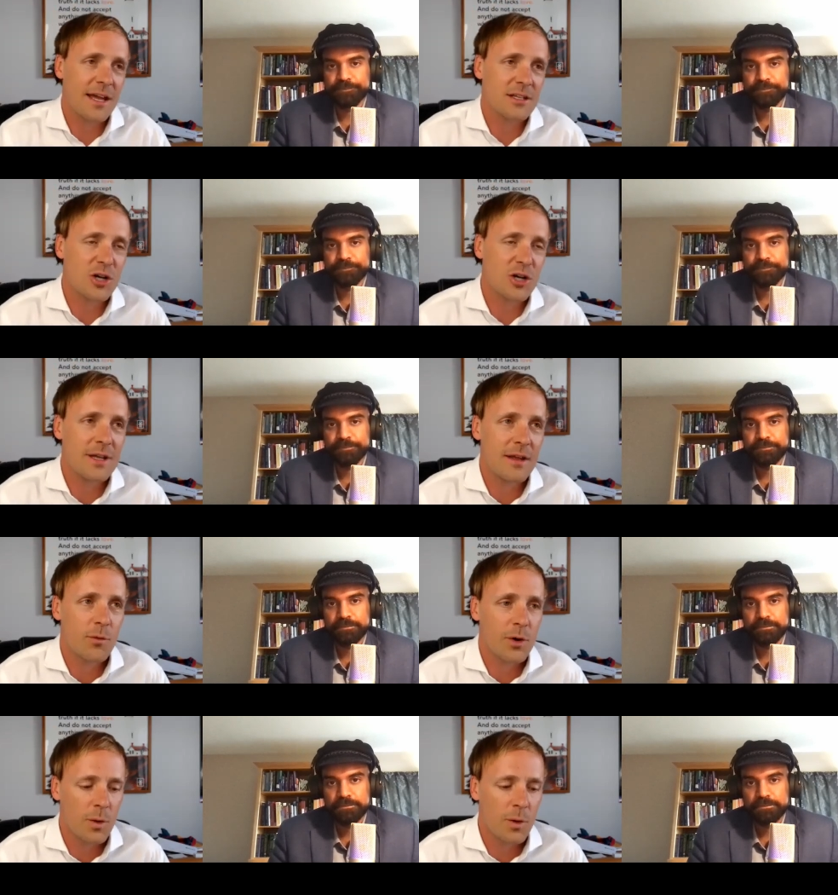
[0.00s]
Speaker 1: Jeremy Tate
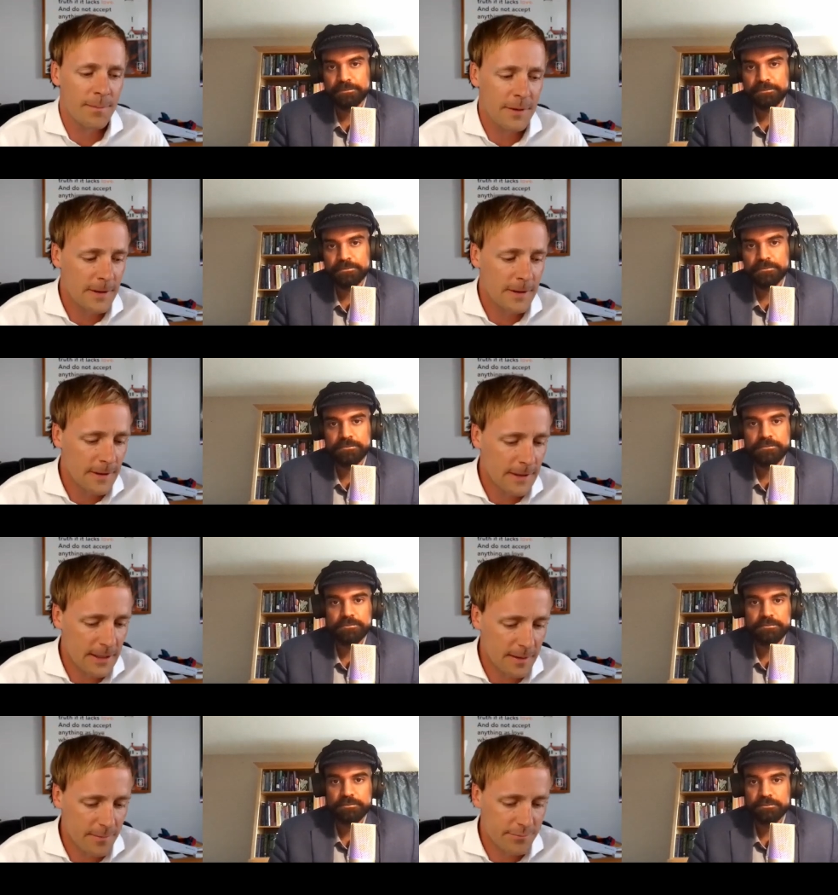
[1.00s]
41.
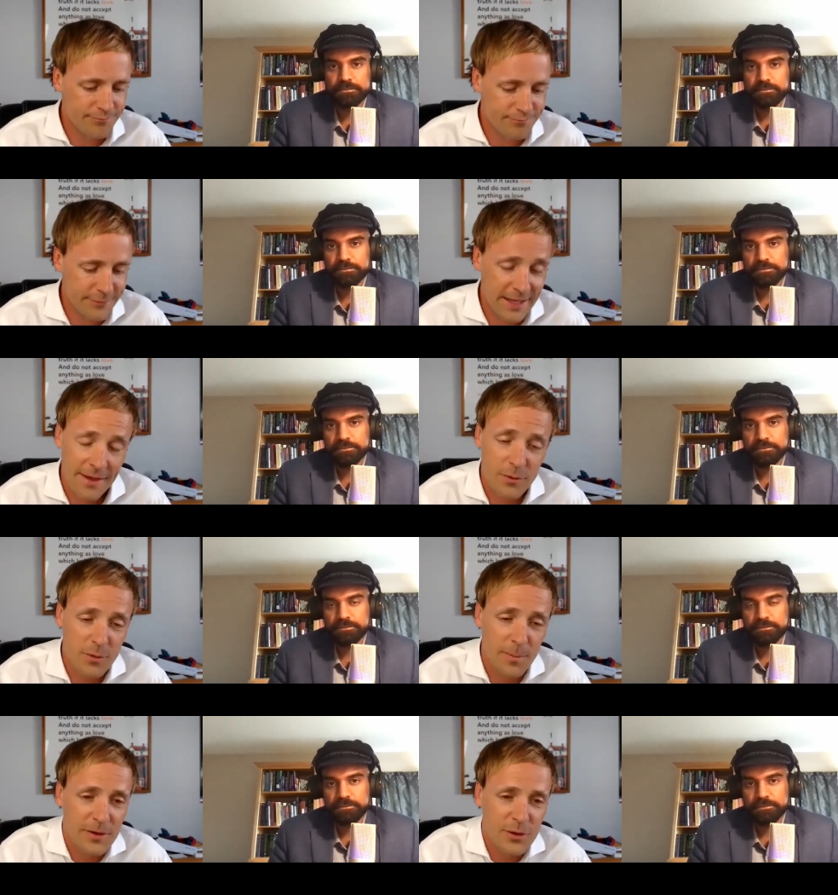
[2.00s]
Um, yeah, those would
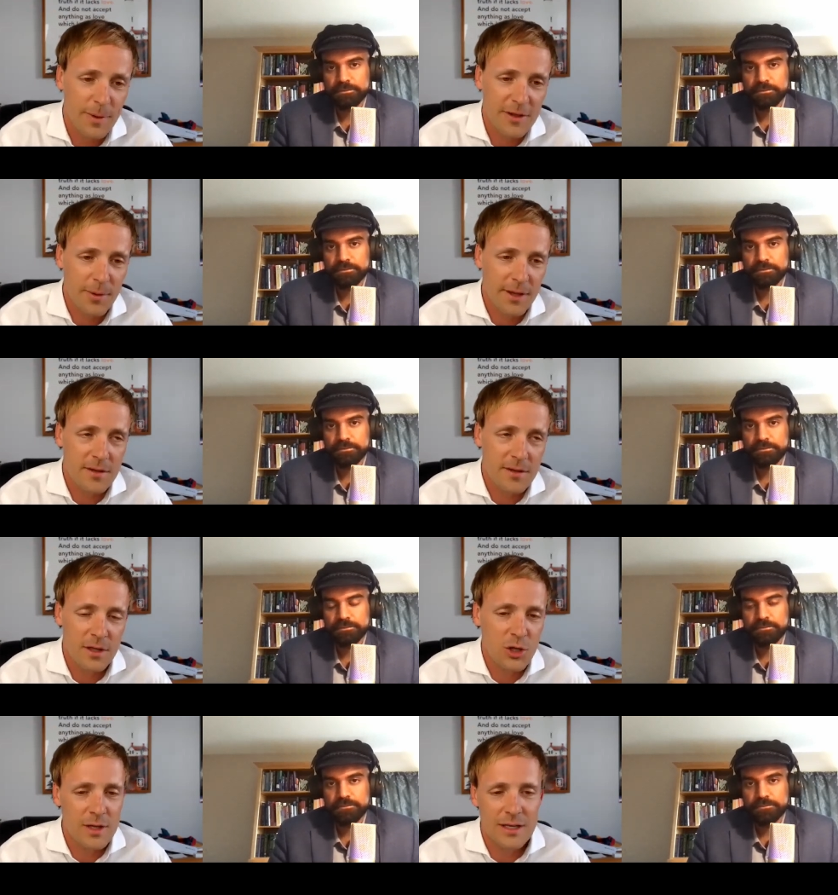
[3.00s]
be the two best places.
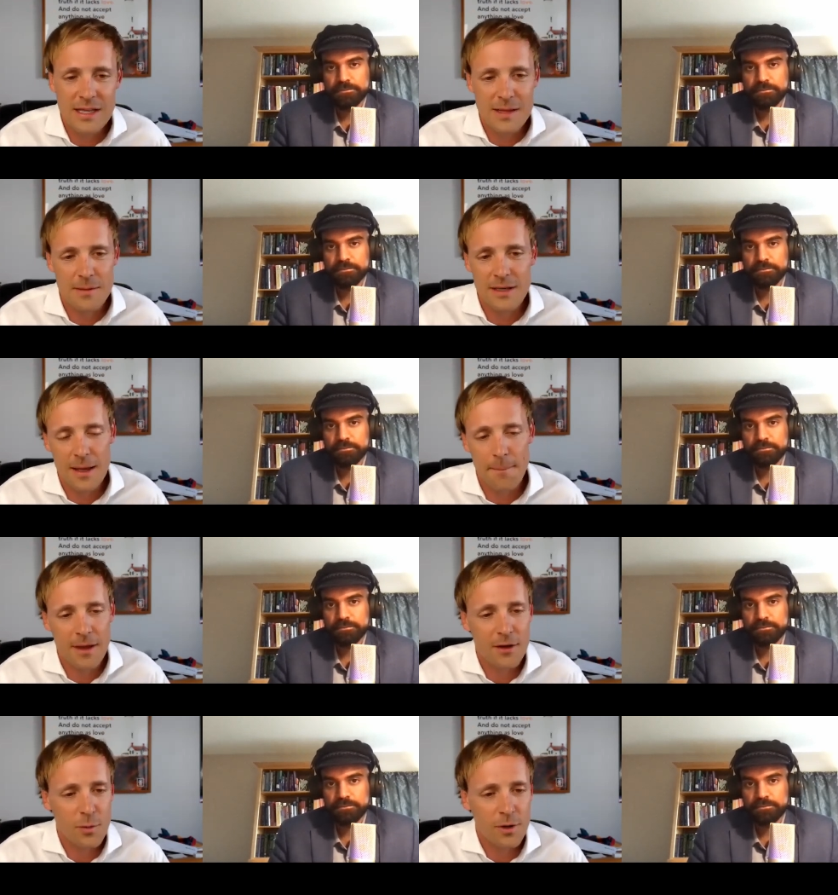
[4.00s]
And you can D- DM
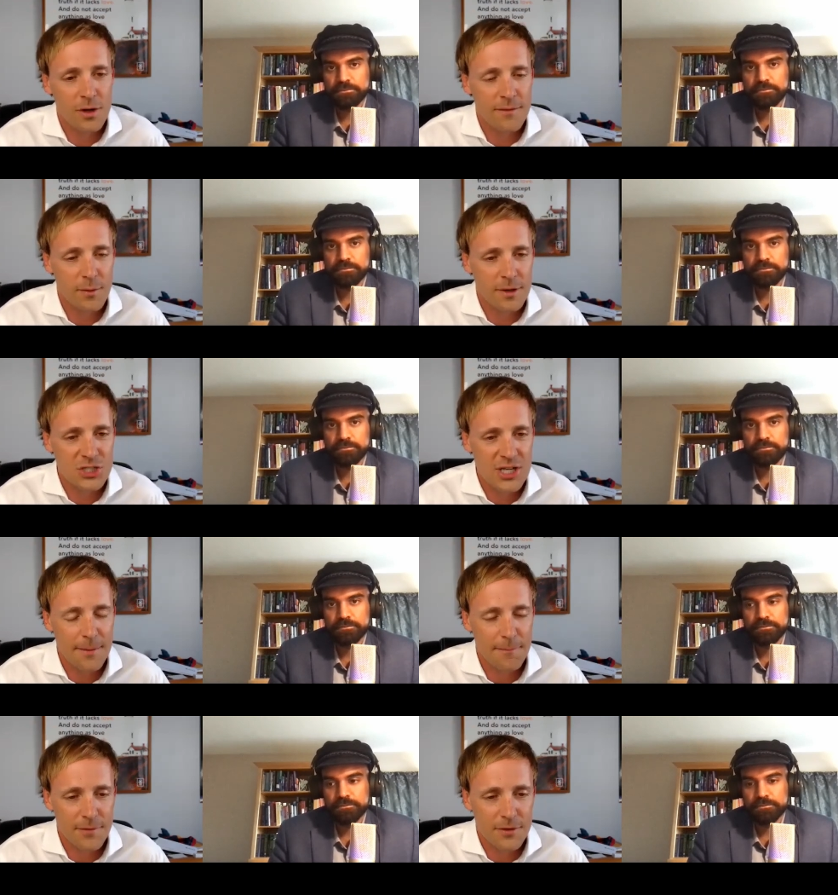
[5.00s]
me on Twitter if you want to
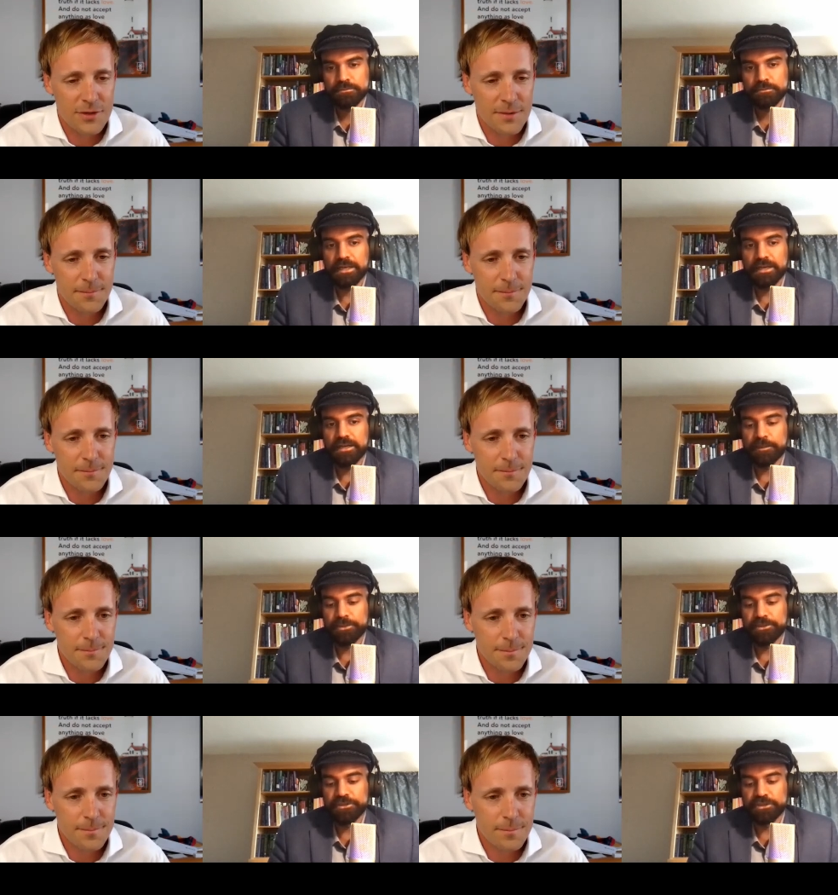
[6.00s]
chat
Speaker 2: for sure. Yeah, I'll
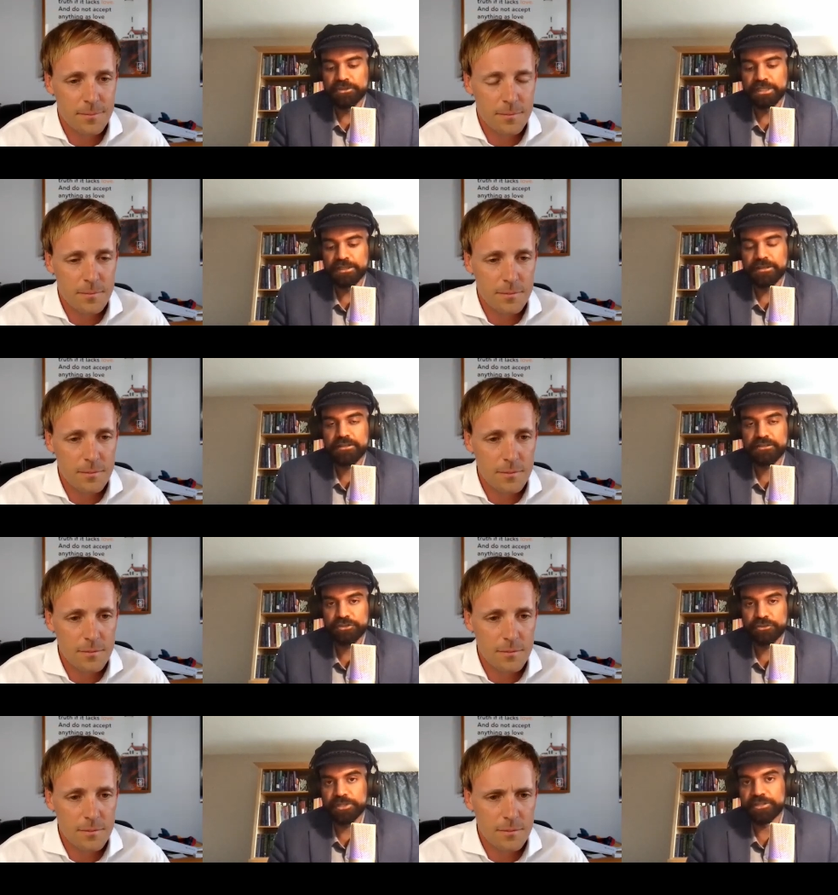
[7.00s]
put your link
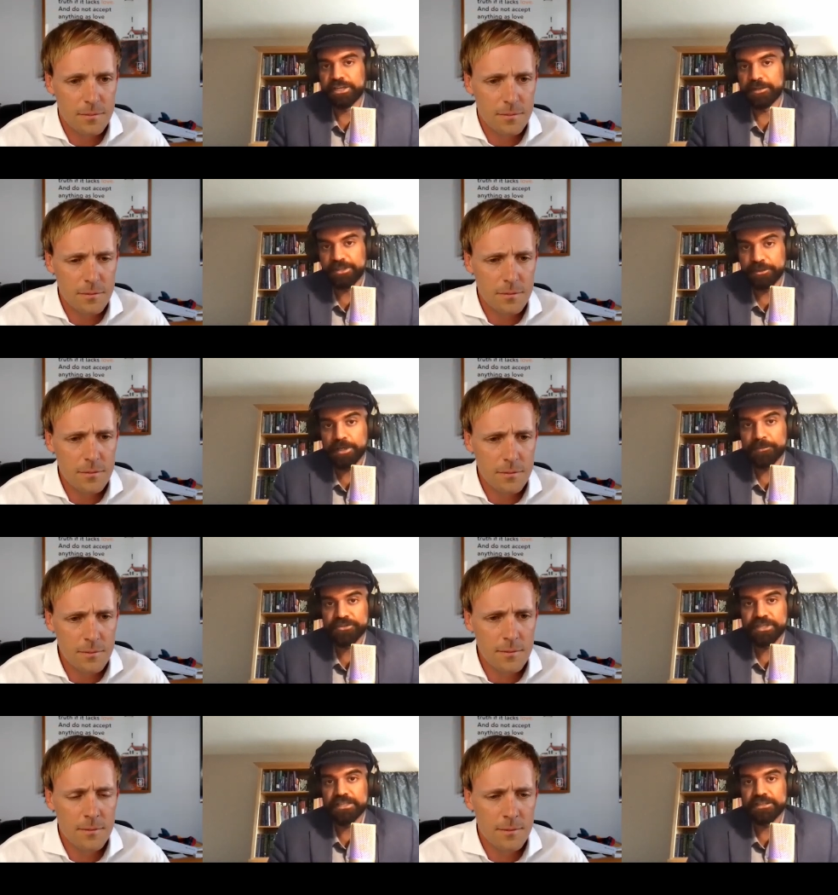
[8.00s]
to Twitter and the
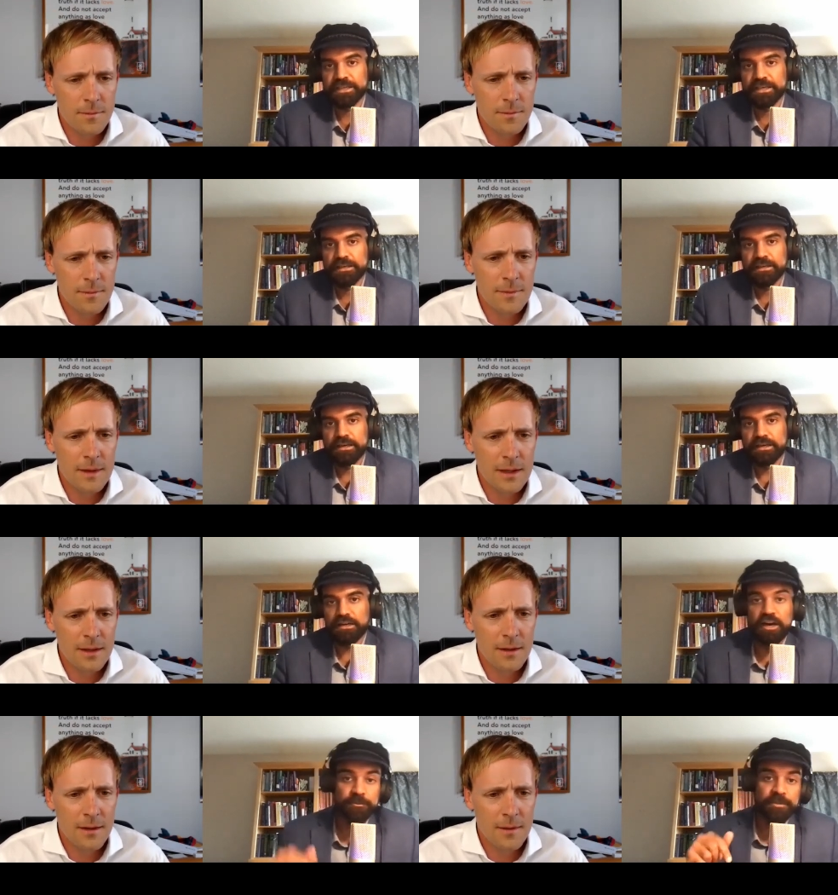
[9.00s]
website uh,
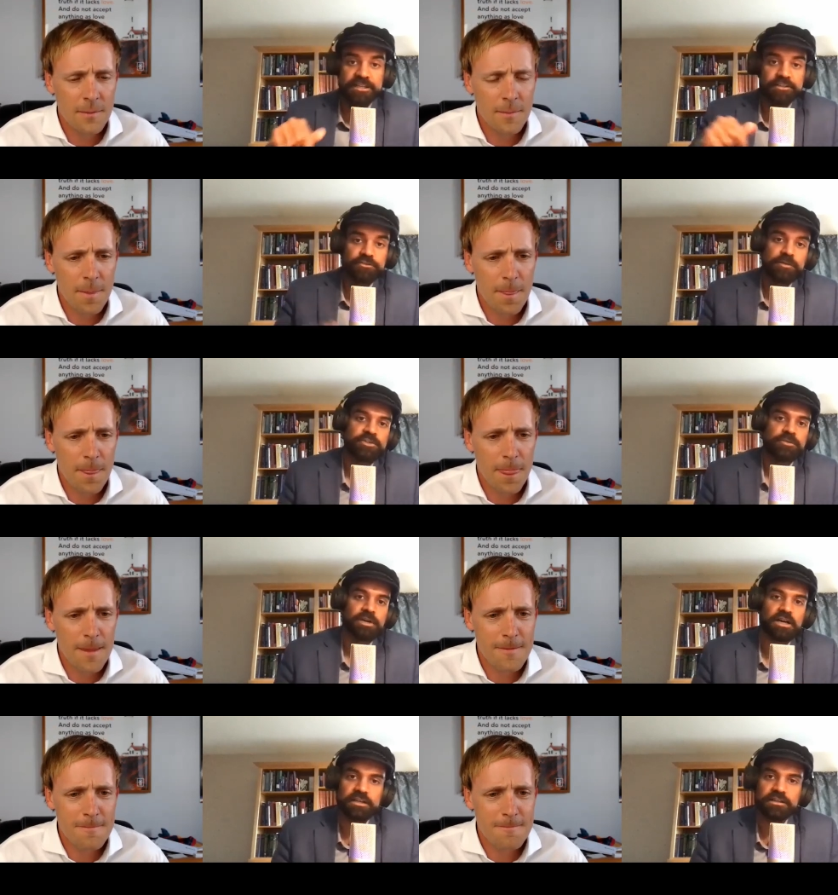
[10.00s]
on my description
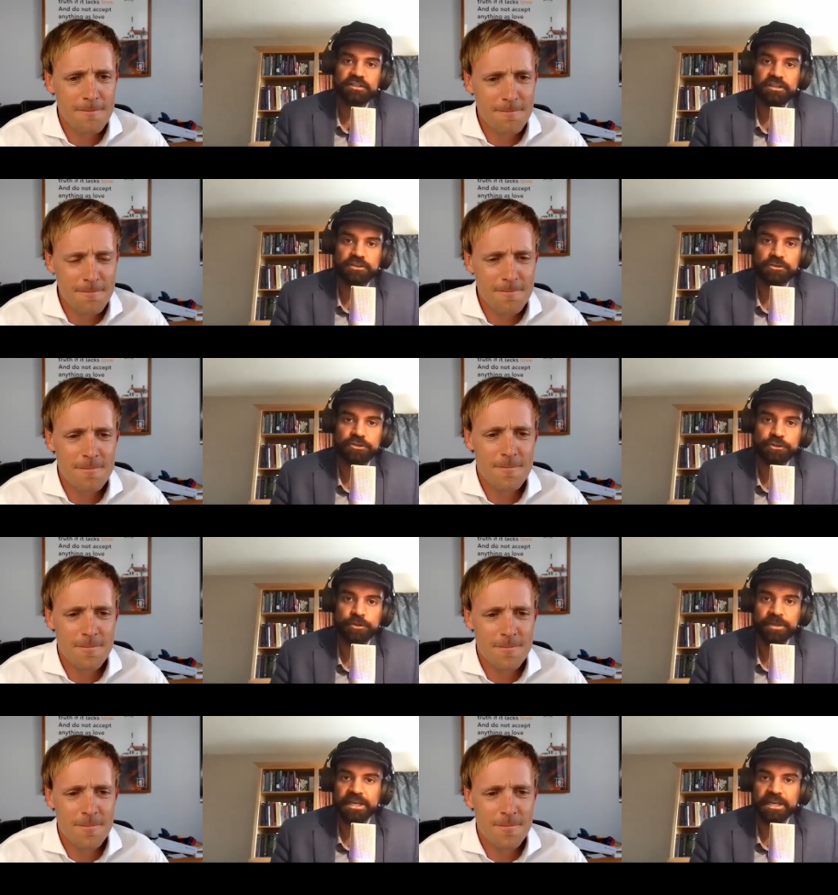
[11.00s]
box in the YouTube.